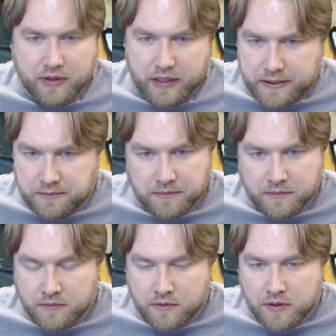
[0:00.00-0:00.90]
really
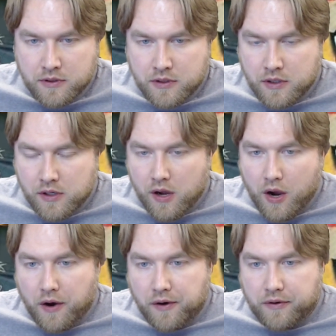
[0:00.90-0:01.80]

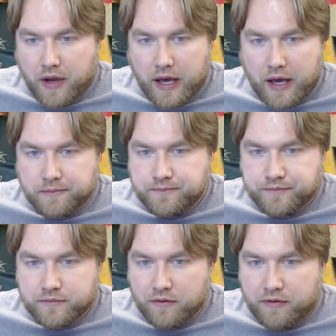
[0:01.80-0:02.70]

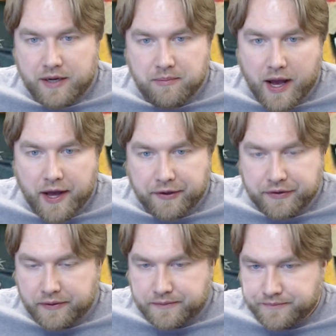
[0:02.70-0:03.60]
very mild.